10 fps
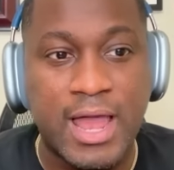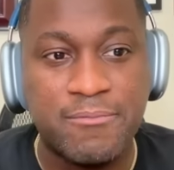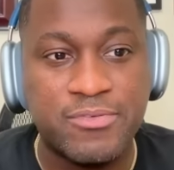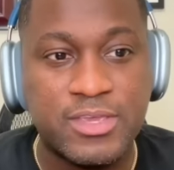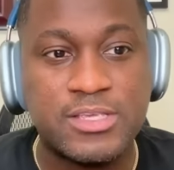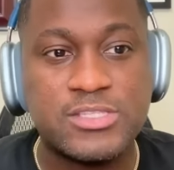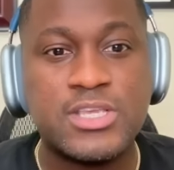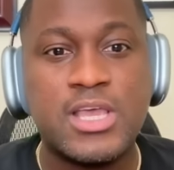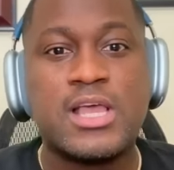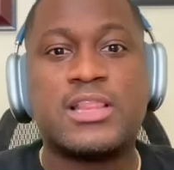obvious.
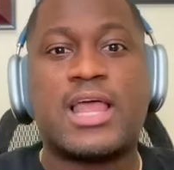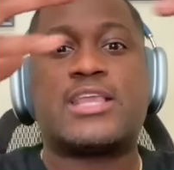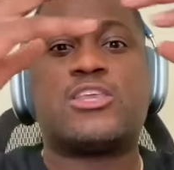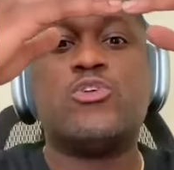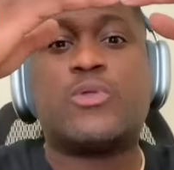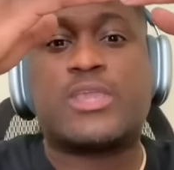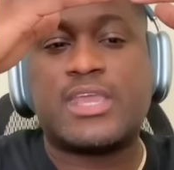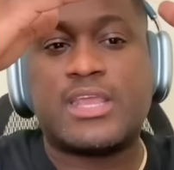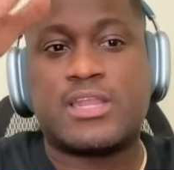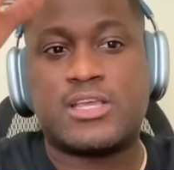Like you
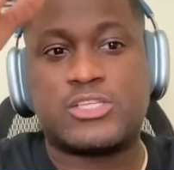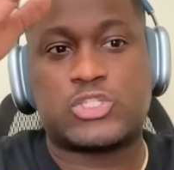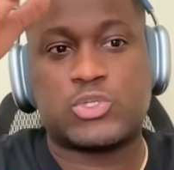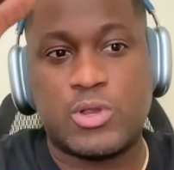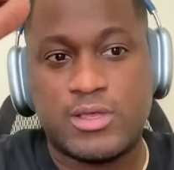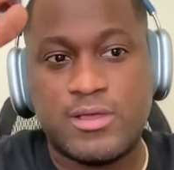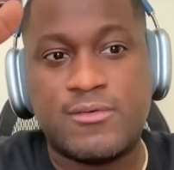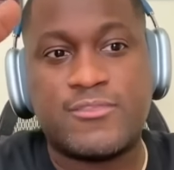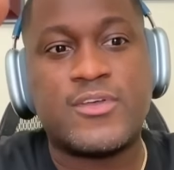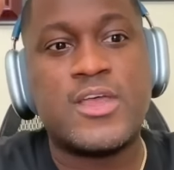can sort
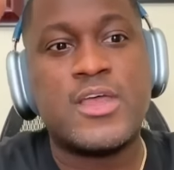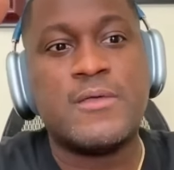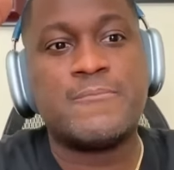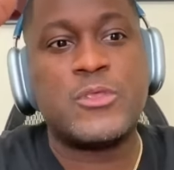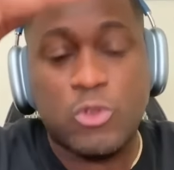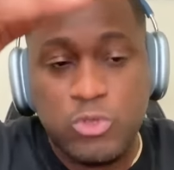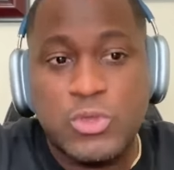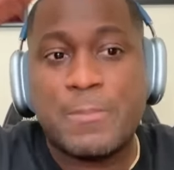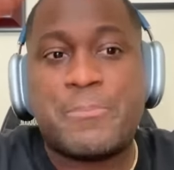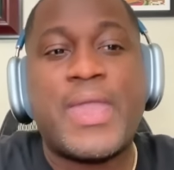of you know, you
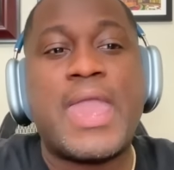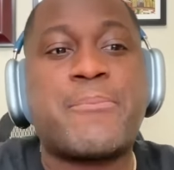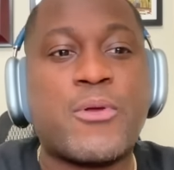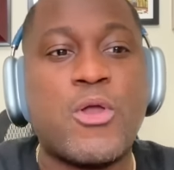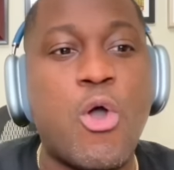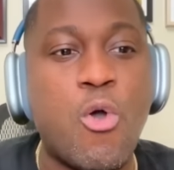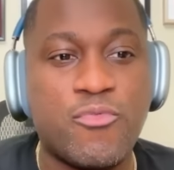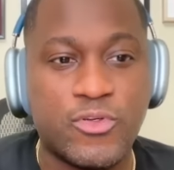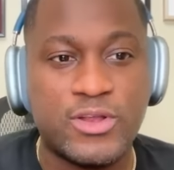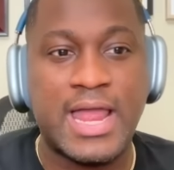can paper
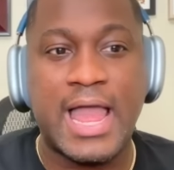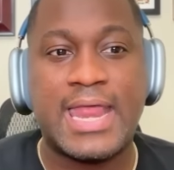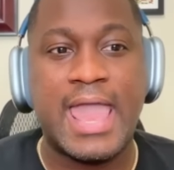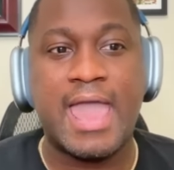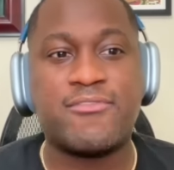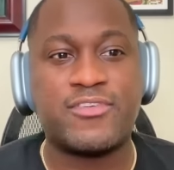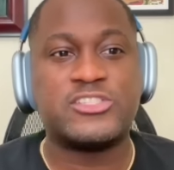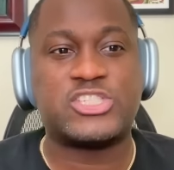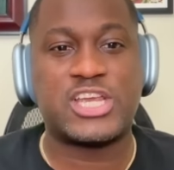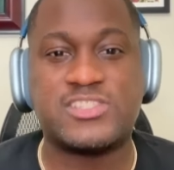over not having
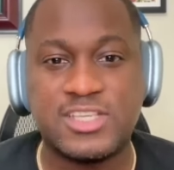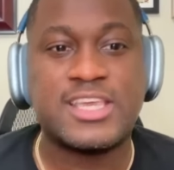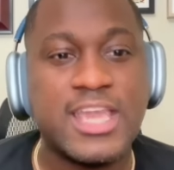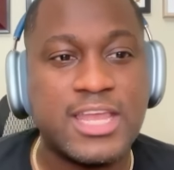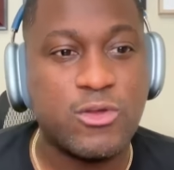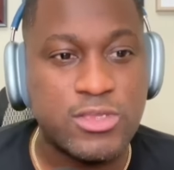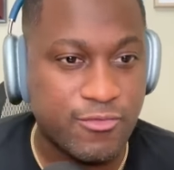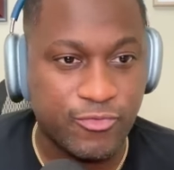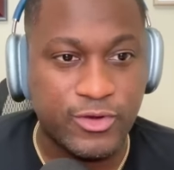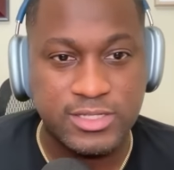Jason Kidd on your
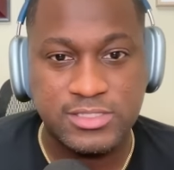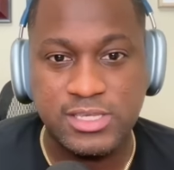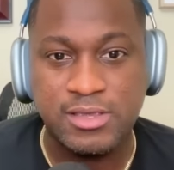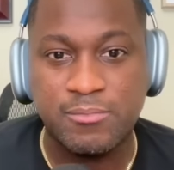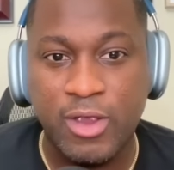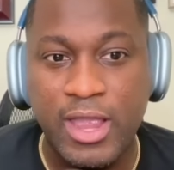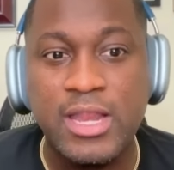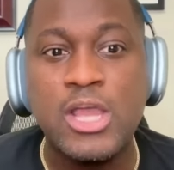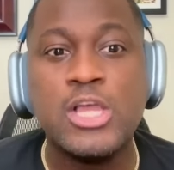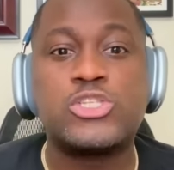freaking team, right?
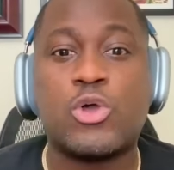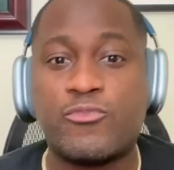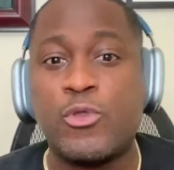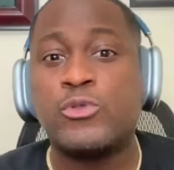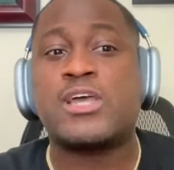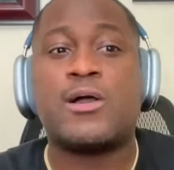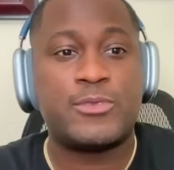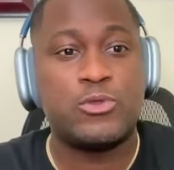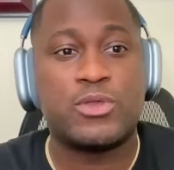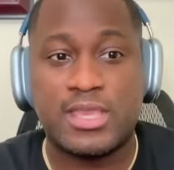So if you tell me
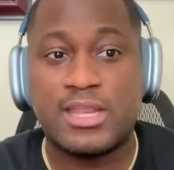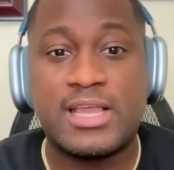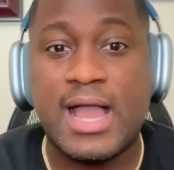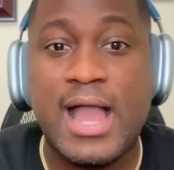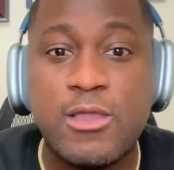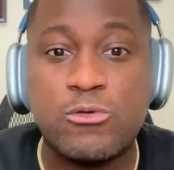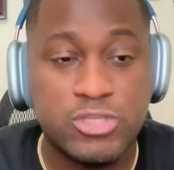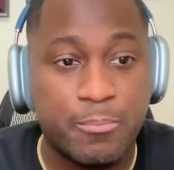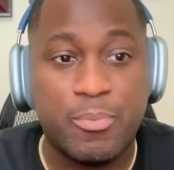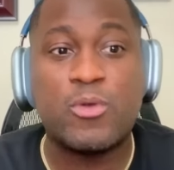you can get a guy who's
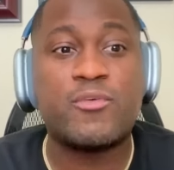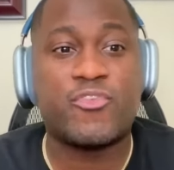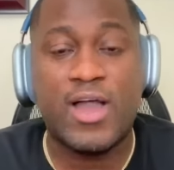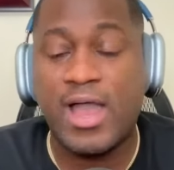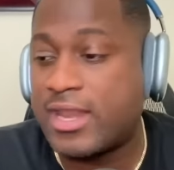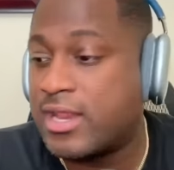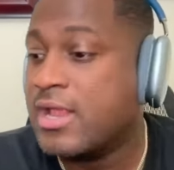a bona fide